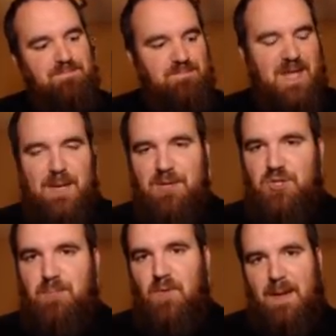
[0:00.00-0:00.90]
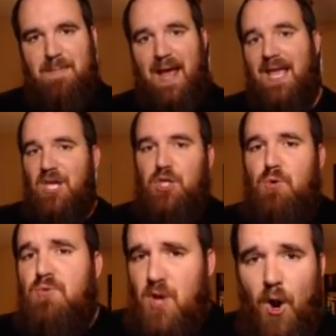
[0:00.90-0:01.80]
Maybe you should pull that back."
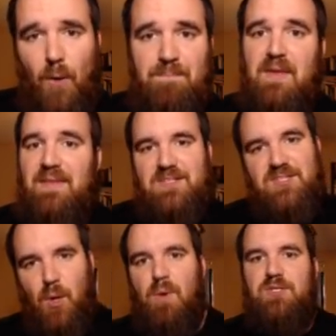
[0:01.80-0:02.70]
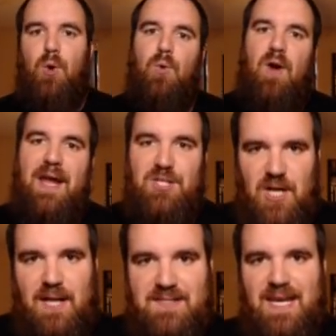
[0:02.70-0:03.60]
You know that someone told Rian
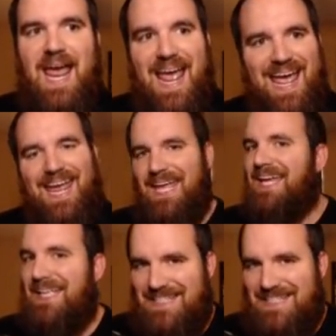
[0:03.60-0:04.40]
Johnson, "Hey,